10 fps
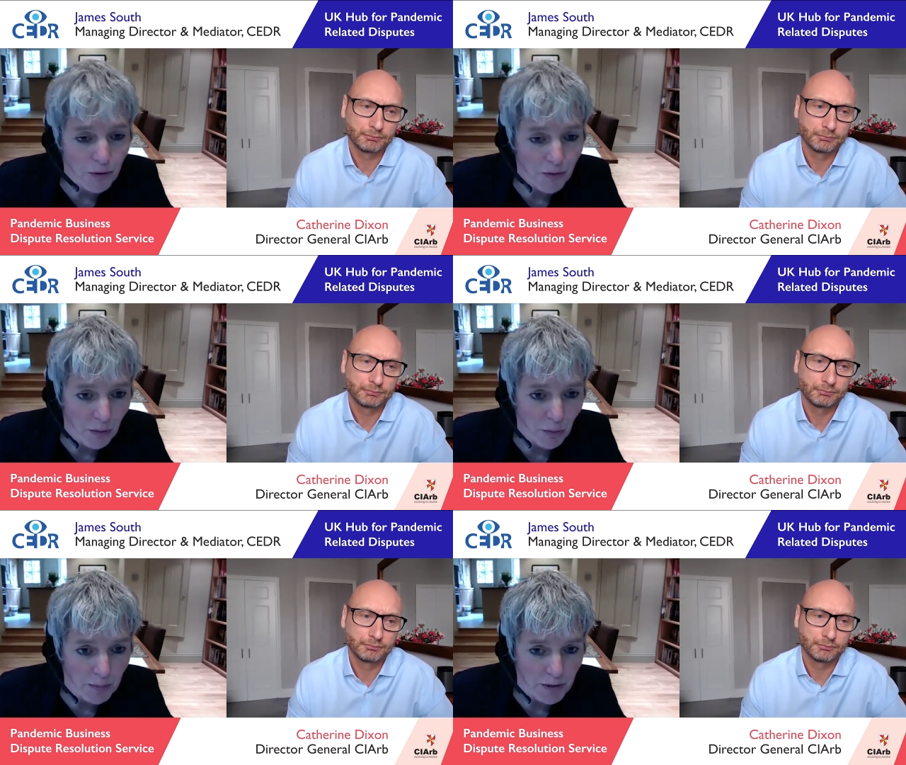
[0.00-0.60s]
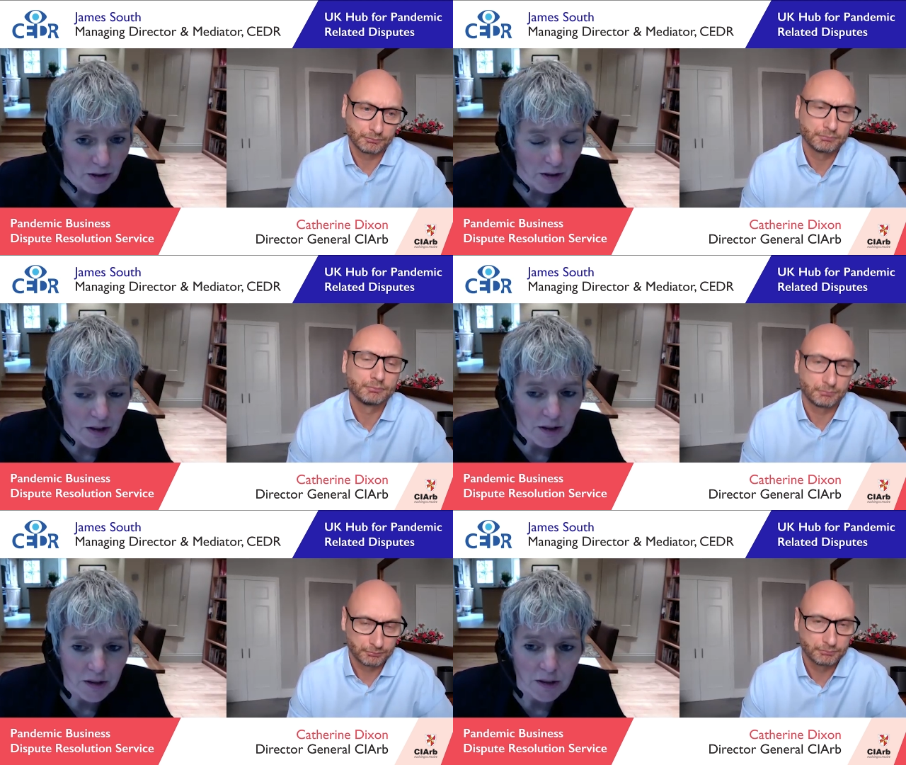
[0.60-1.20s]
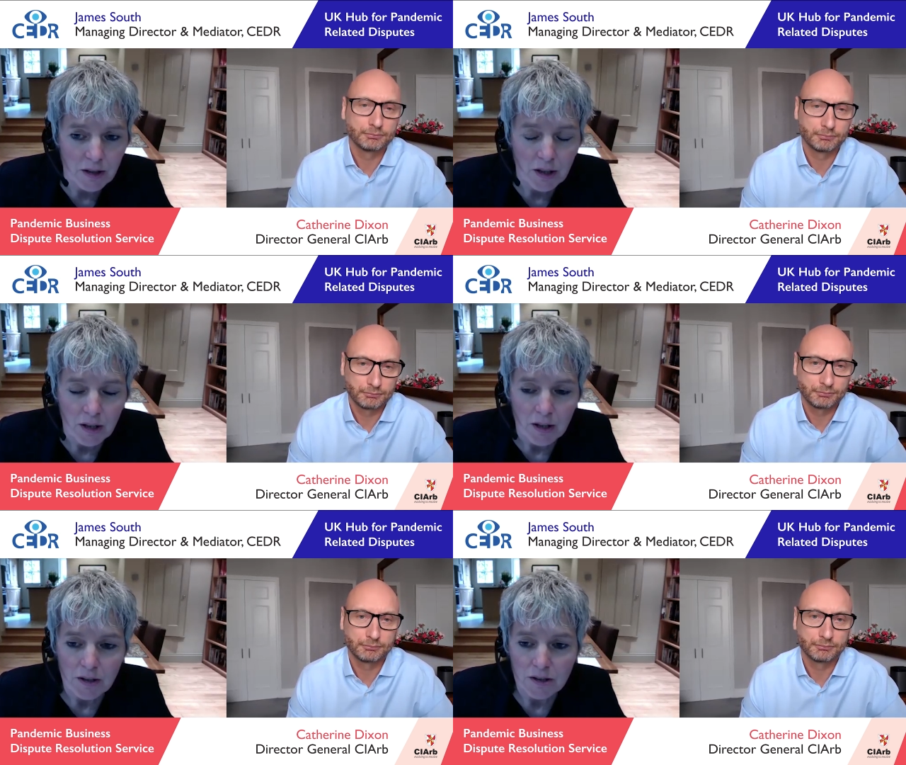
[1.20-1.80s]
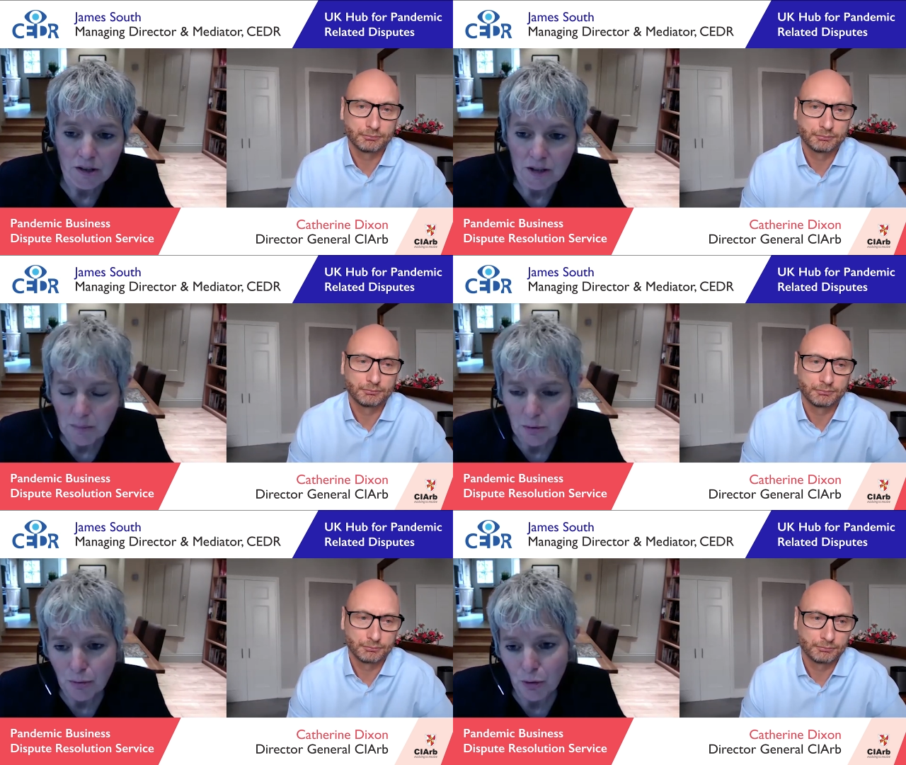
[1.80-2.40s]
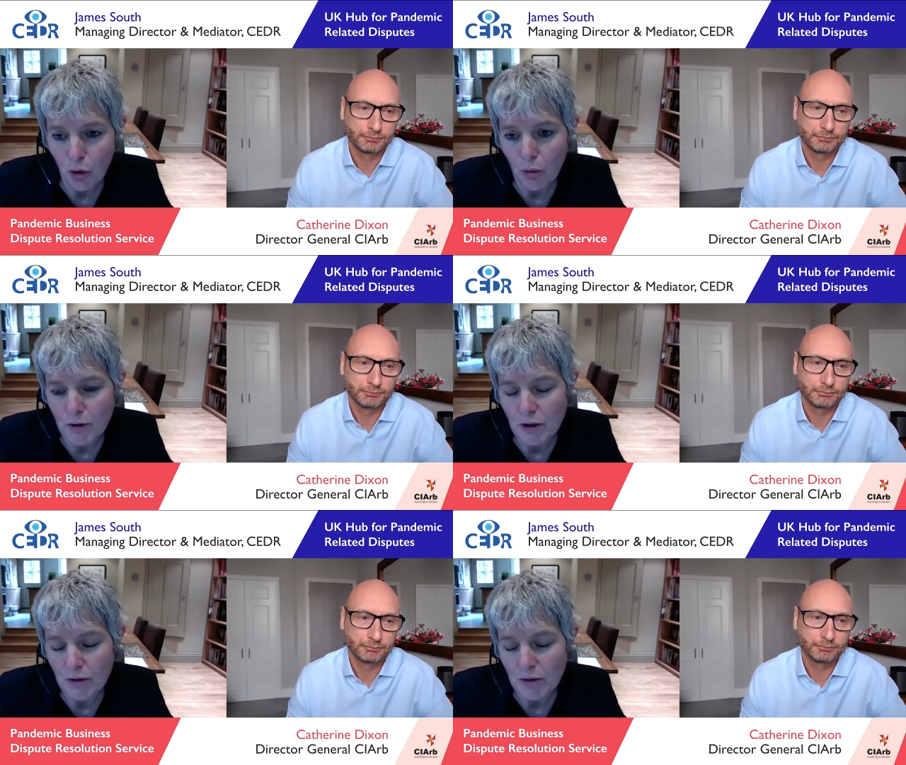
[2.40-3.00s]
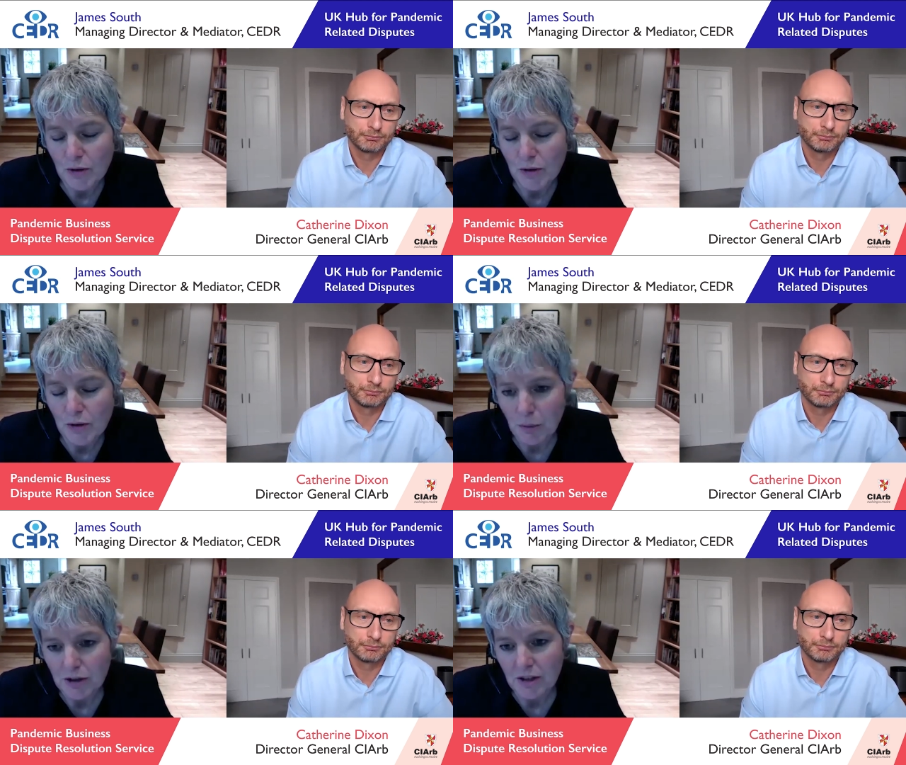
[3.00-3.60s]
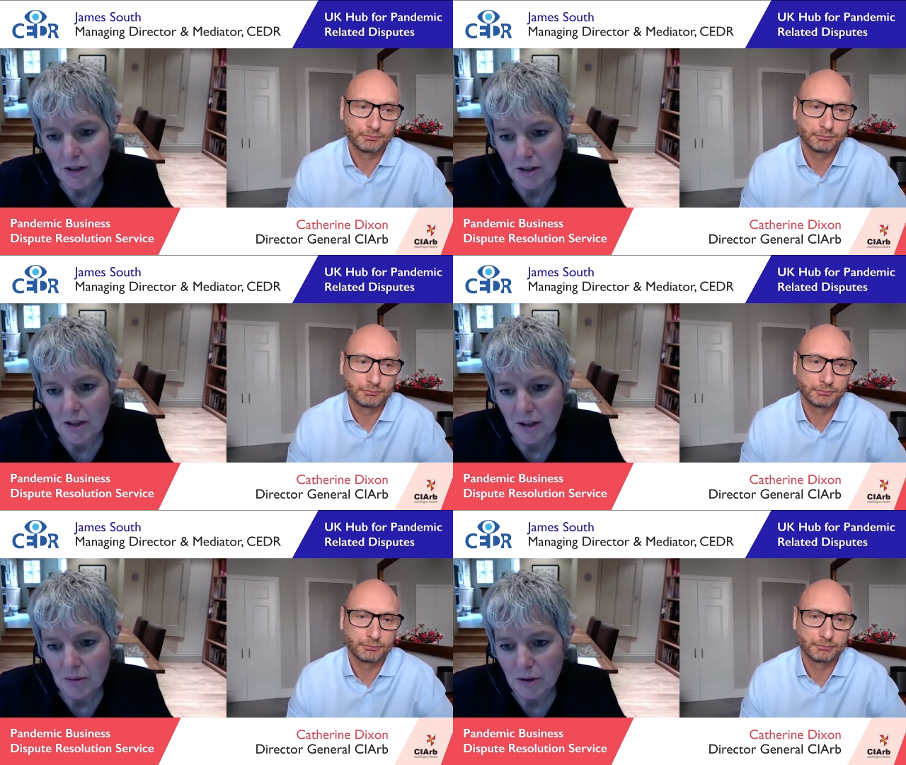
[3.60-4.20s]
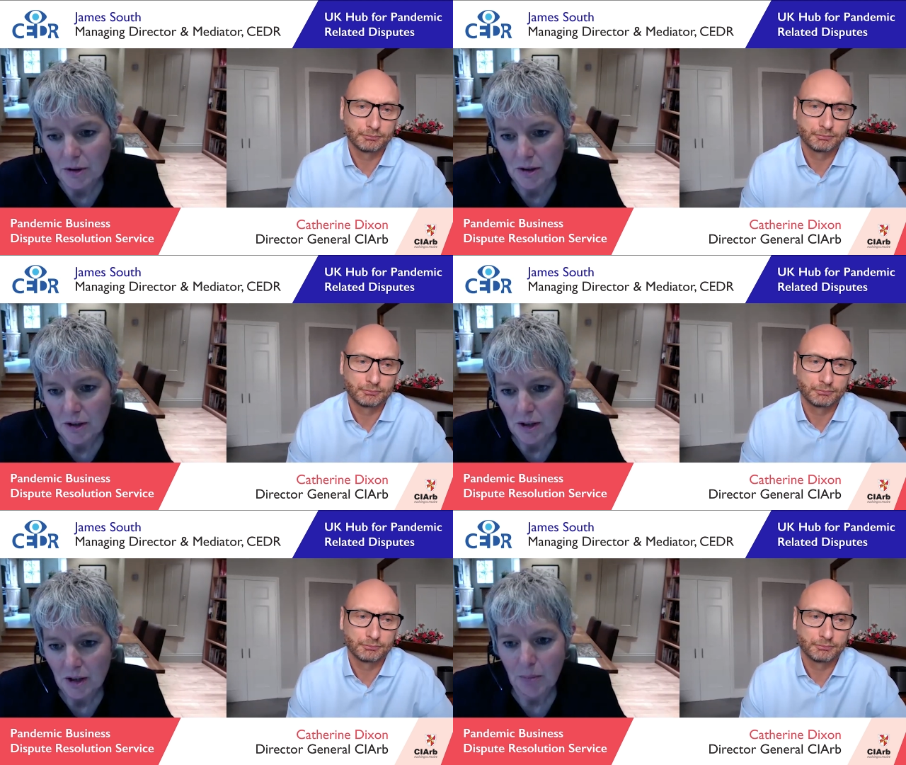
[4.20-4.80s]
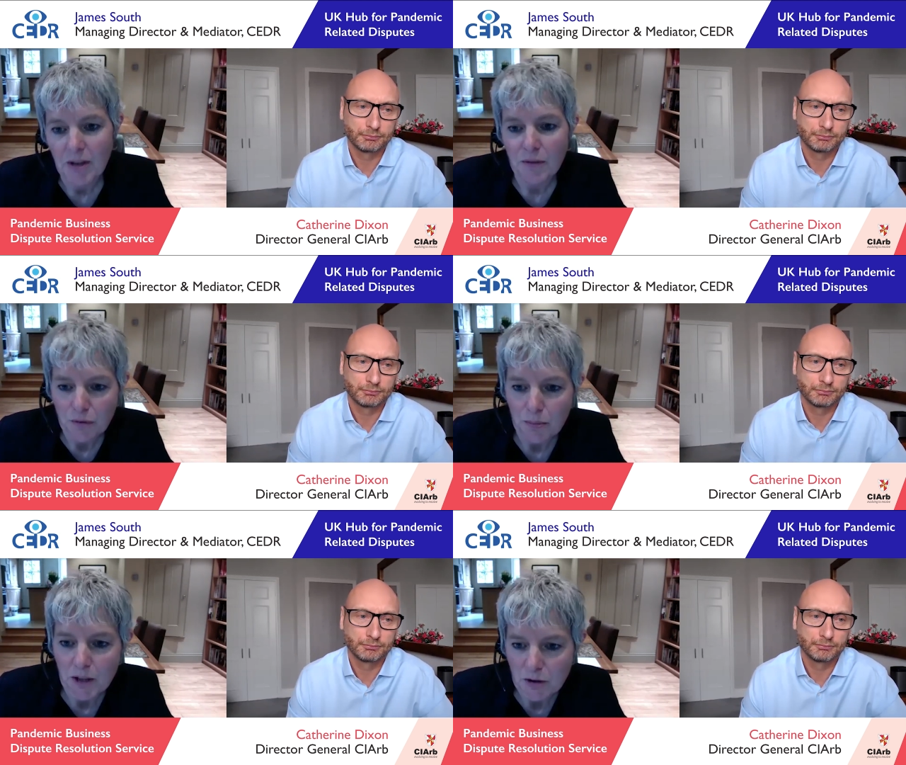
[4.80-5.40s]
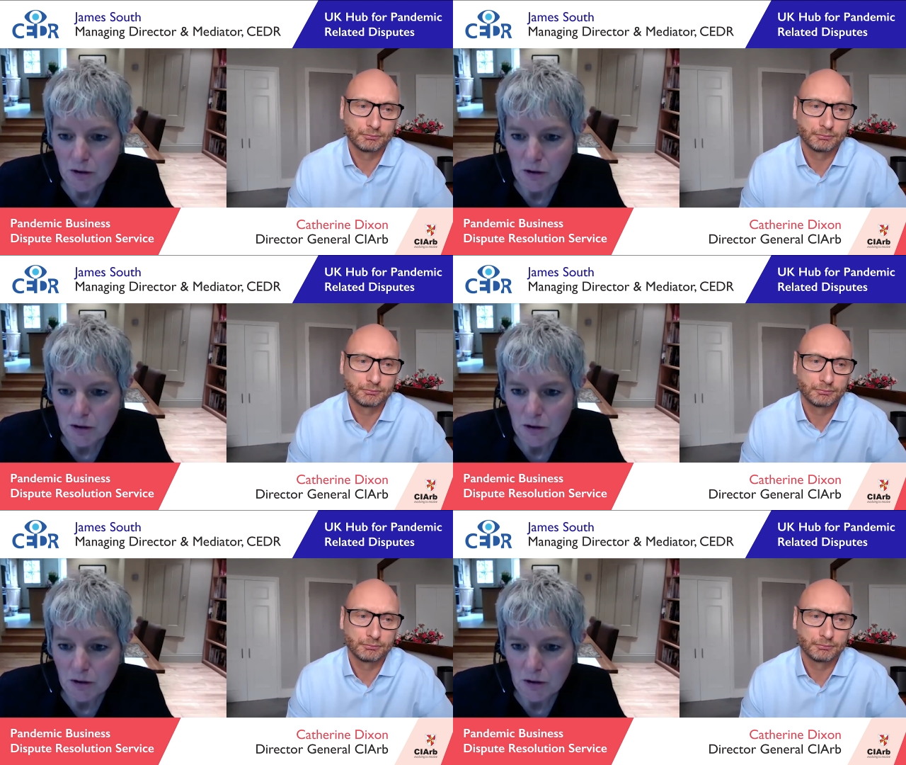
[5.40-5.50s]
Speaker 1: of our websites. There's a simple form to fill in which sets out a bit of information